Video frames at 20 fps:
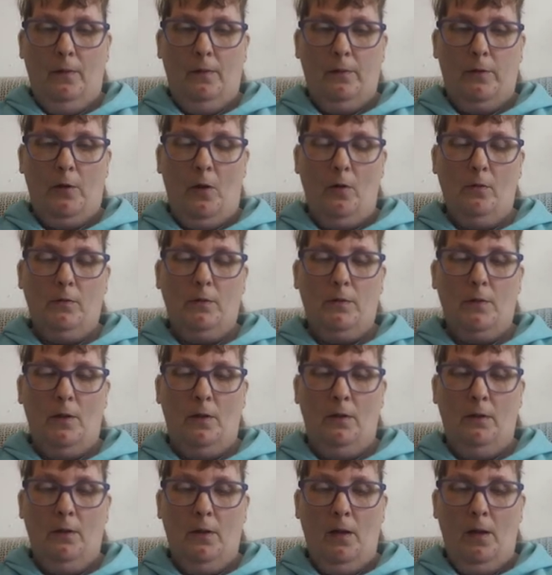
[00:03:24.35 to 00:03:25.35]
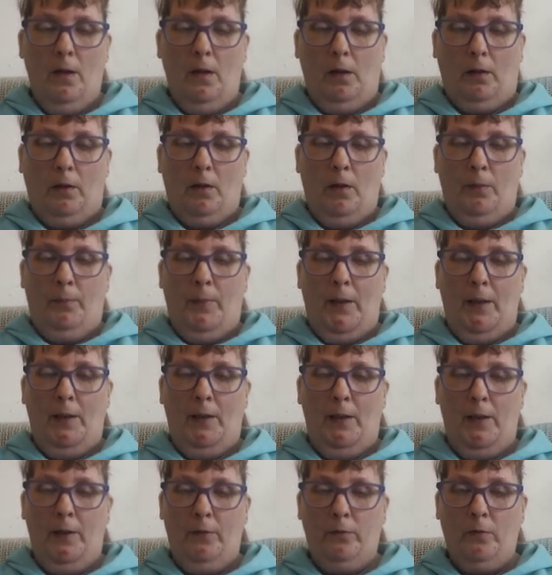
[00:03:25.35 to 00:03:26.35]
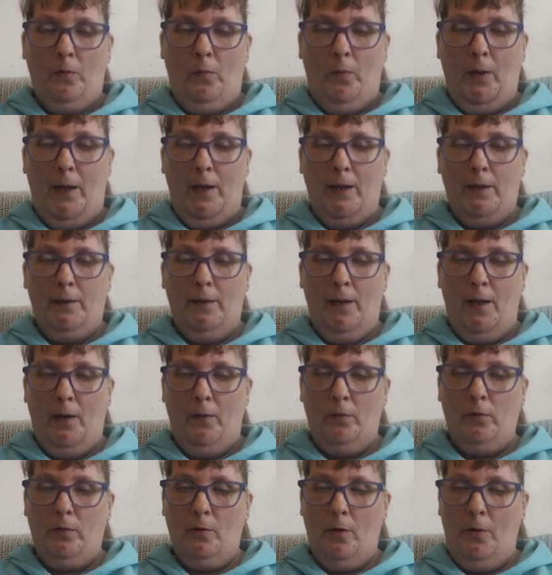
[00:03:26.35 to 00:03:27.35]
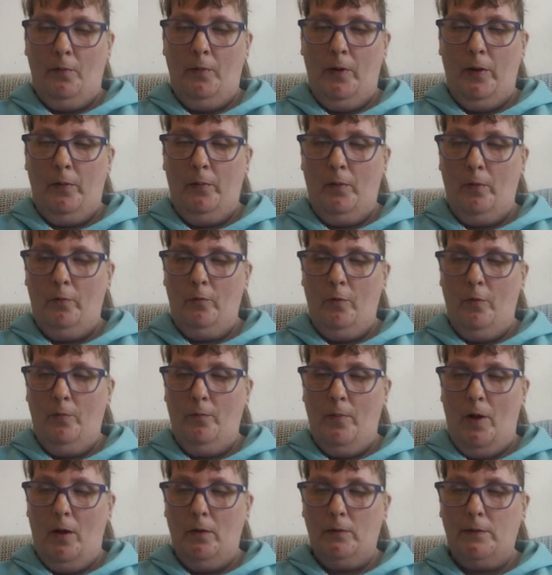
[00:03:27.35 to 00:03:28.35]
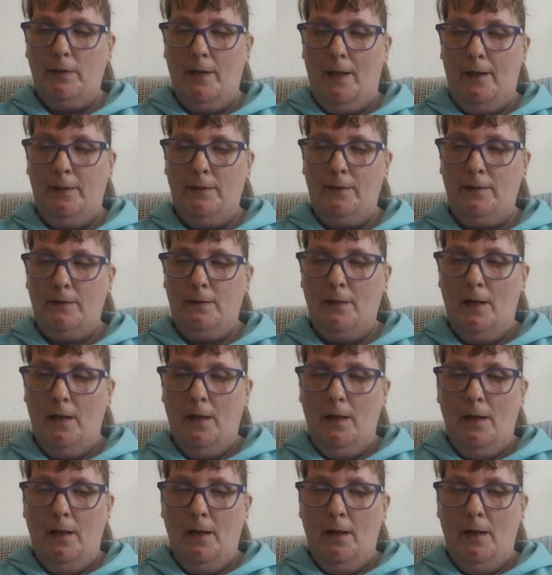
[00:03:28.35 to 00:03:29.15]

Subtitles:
Doctor, Amelia's awake now, so we will run more tests